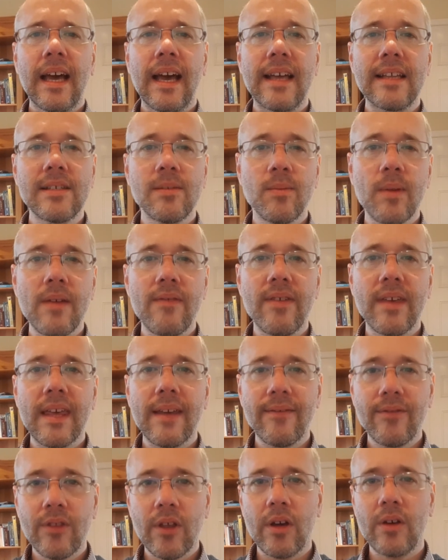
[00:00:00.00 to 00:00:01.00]
as we
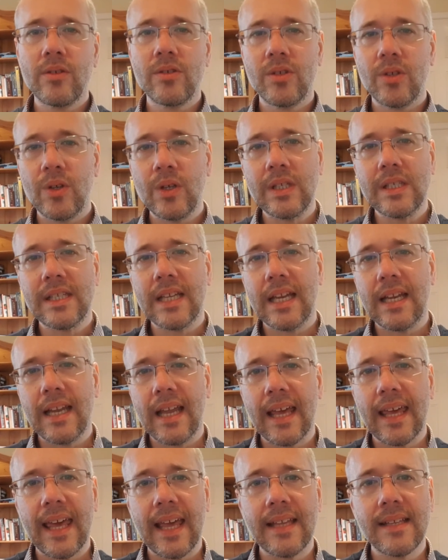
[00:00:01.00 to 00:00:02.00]
forgive those who sin
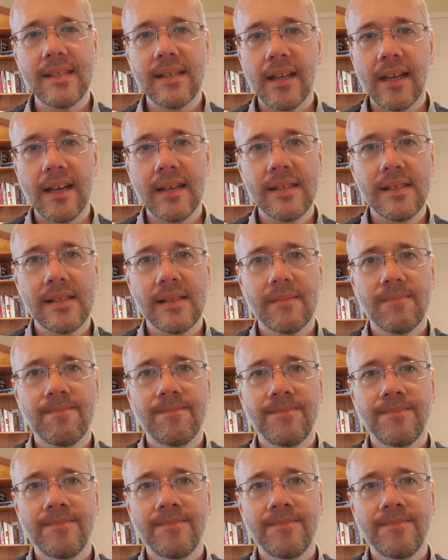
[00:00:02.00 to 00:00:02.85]
against us.